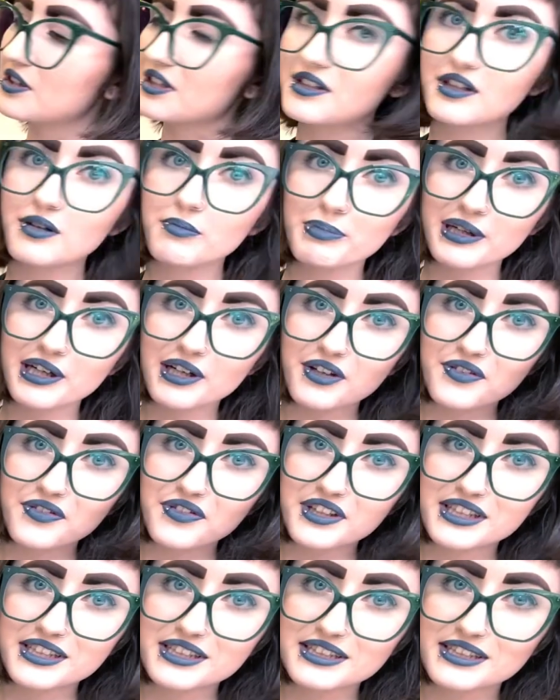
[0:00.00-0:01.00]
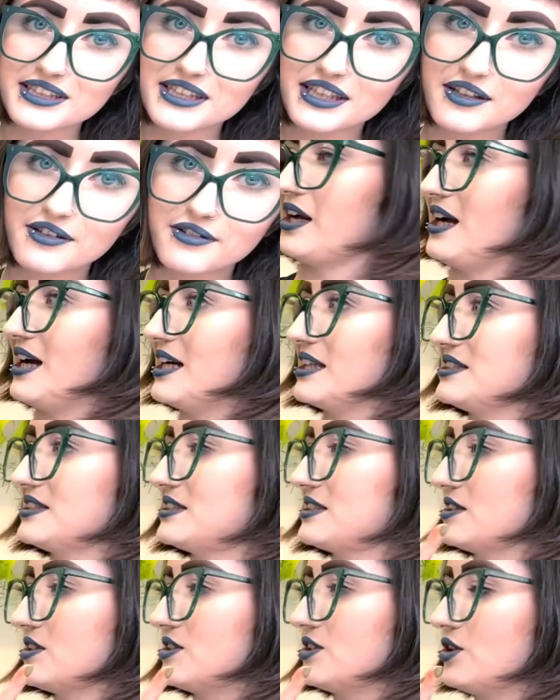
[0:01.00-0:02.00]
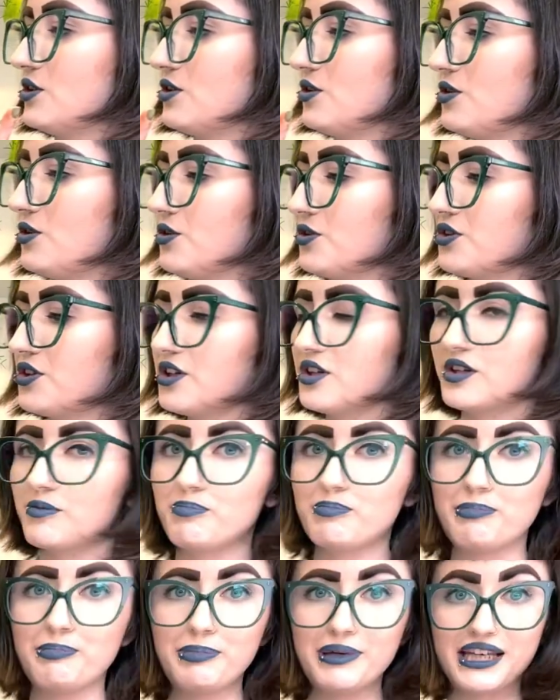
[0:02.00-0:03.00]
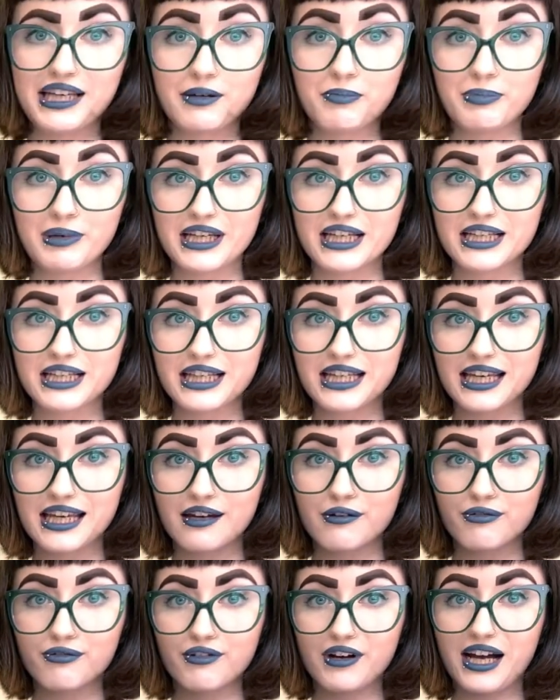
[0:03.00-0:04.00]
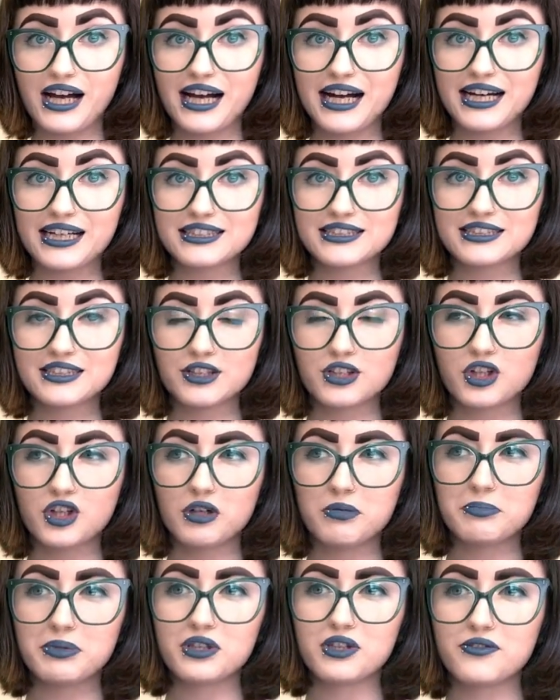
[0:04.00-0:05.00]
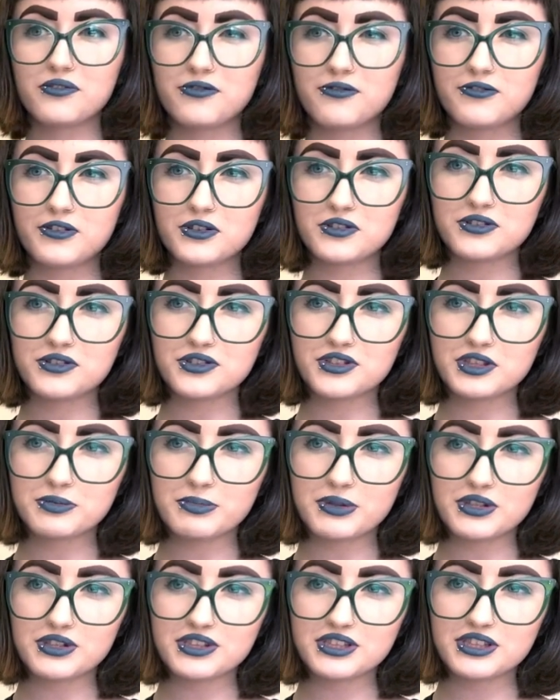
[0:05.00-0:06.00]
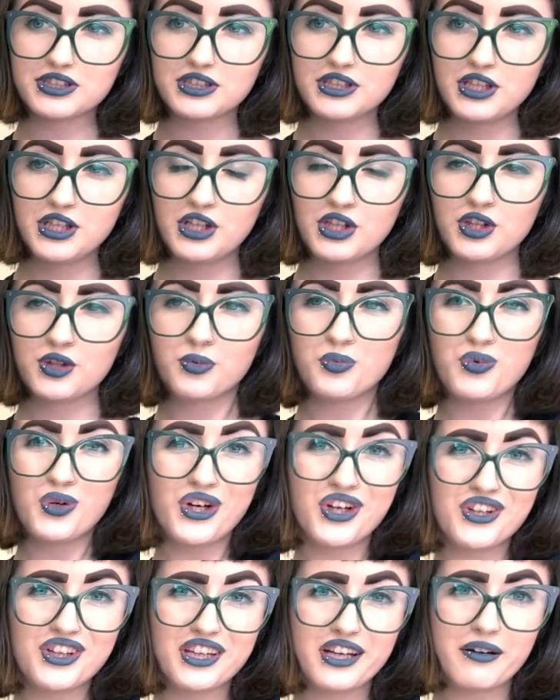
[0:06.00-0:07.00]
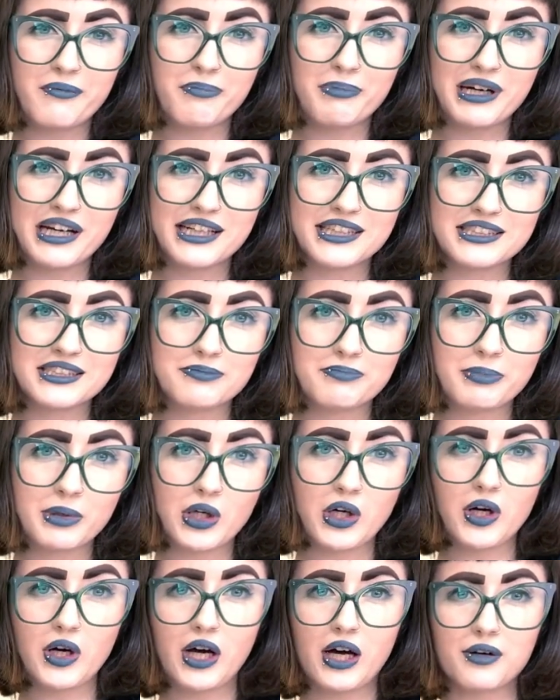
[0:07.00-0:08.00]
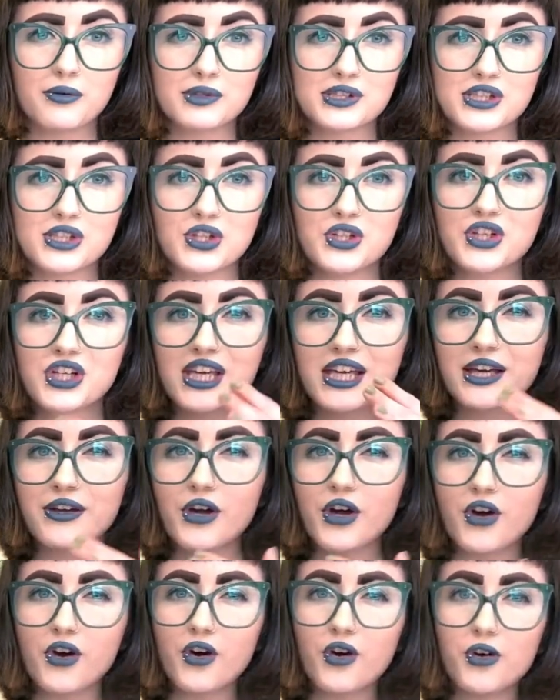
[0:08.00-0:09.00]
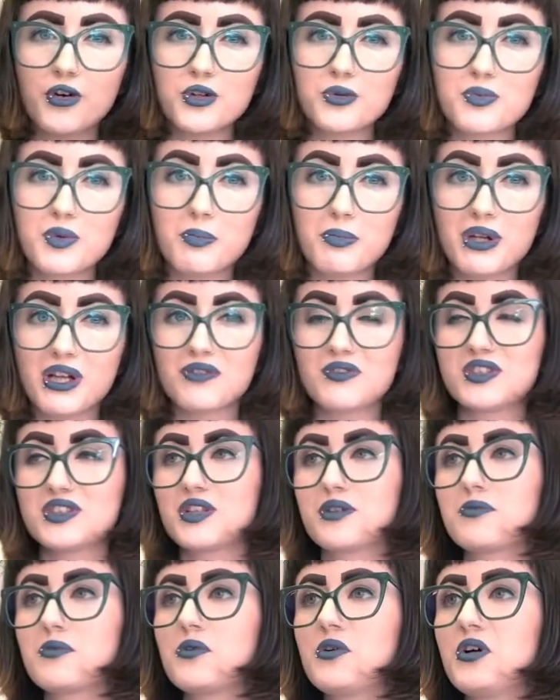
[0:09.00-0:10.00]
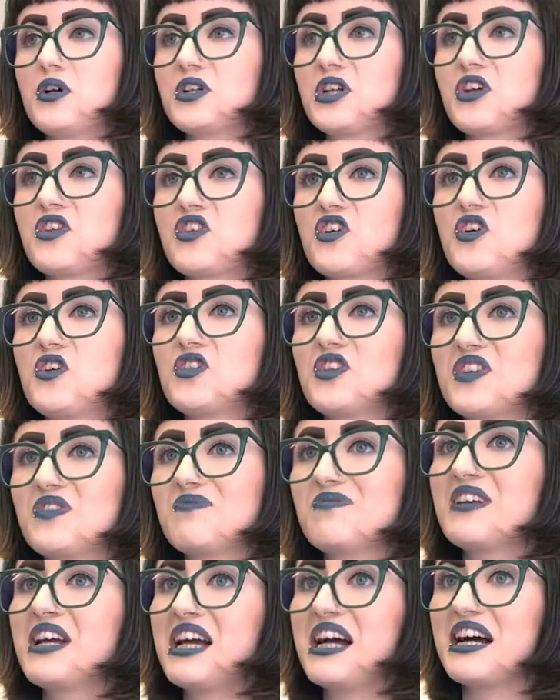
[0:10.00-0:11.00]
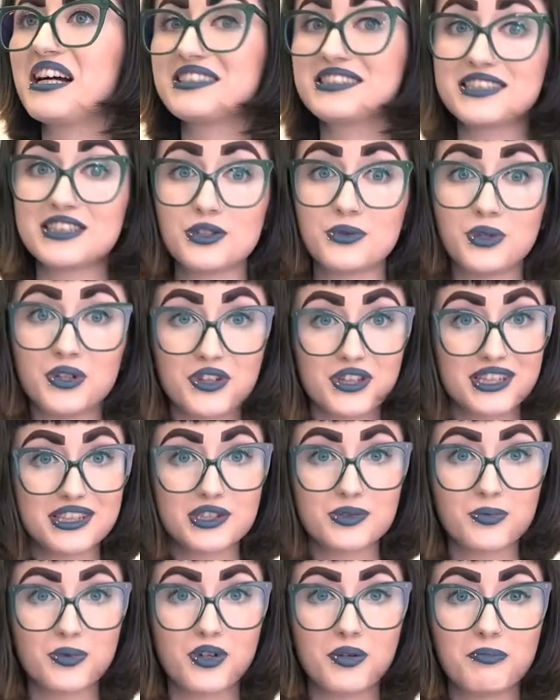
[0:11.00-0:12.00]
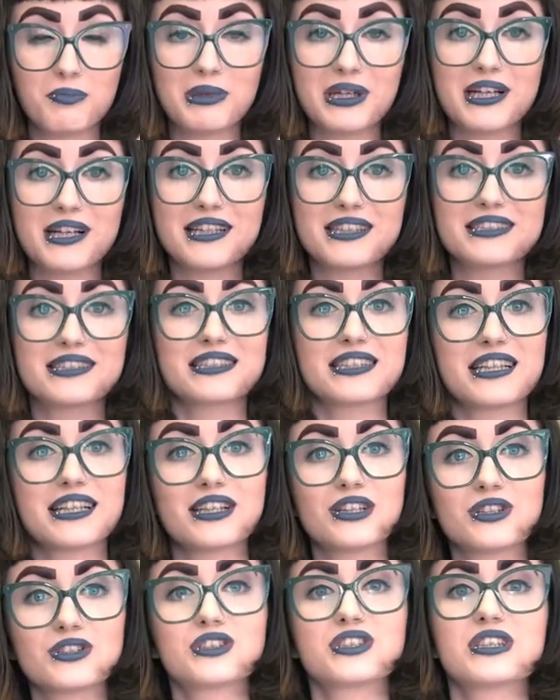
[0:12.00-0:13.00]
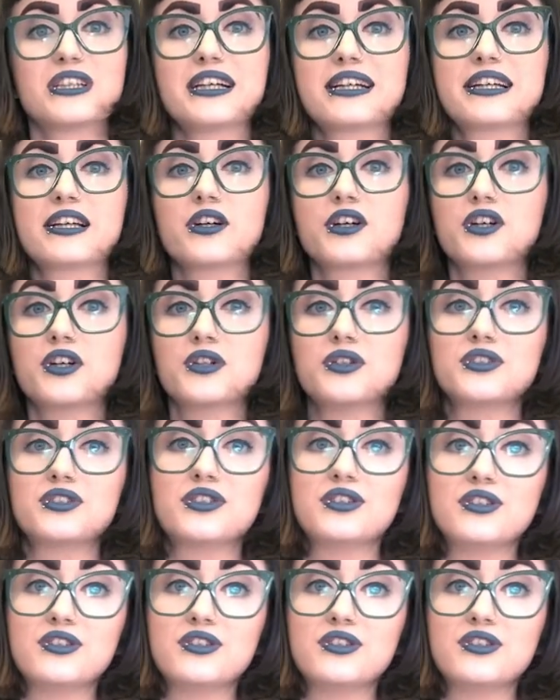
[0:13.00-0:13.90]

a bit on this leaf. And the other big, big leaf had a couple of fungal spots that weren't that bad, but I was looking at all of the plants overall and I thought, I still want this one because it looks like a good